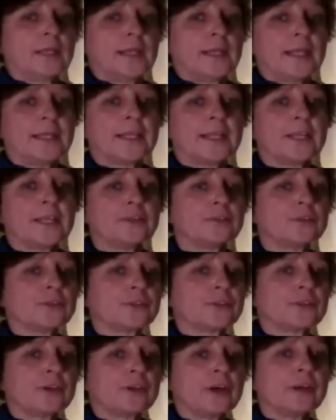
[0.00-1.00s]
And then
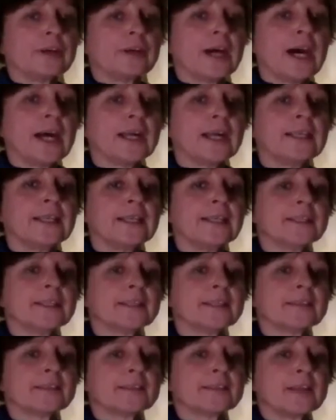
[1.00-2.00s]
also our
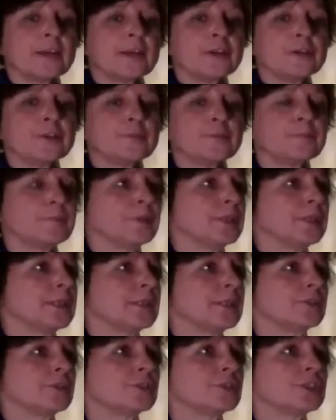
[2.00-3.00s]
eyelids are
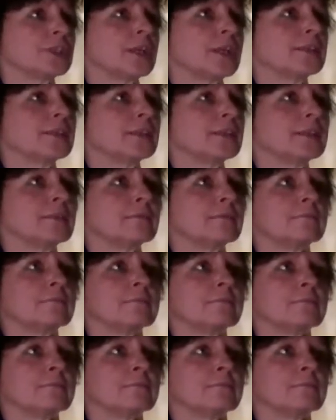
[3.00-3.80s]
opening and shutting.